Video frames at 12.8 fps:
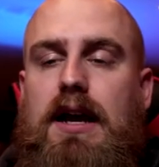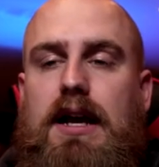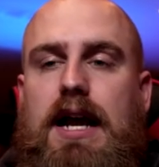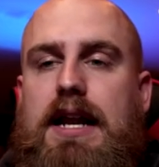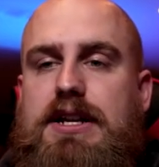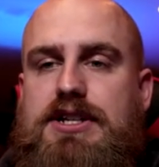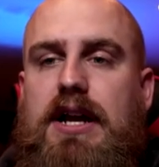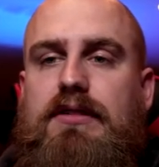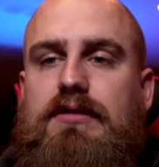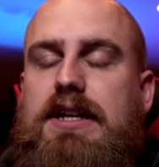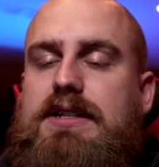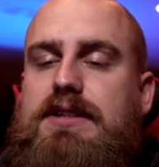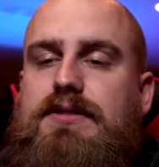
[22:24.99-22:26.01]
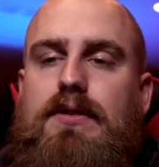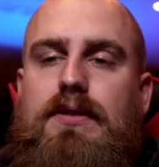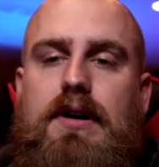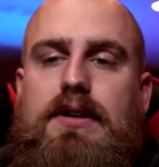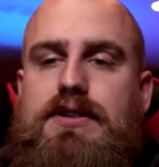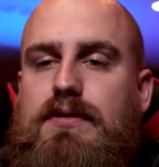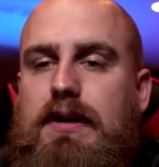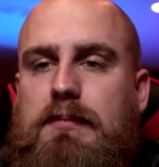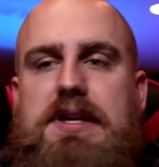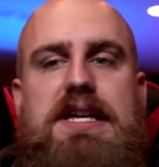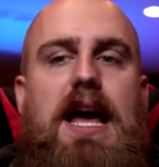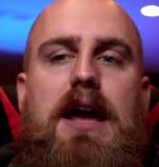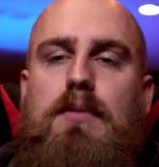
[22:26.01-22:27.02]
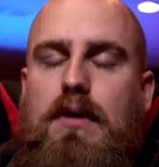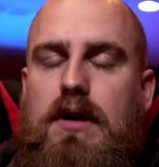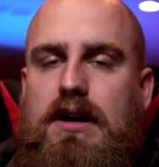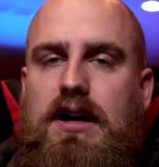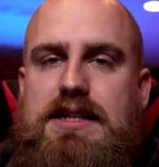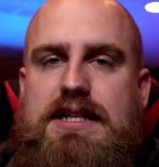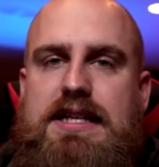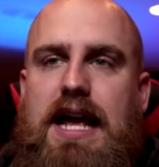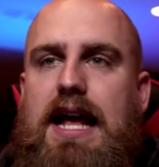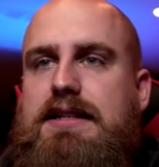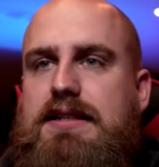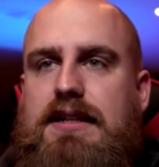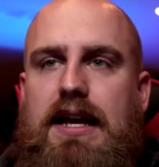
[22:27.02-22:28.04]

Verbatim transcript: a kind of generalist or doing PA work on sets,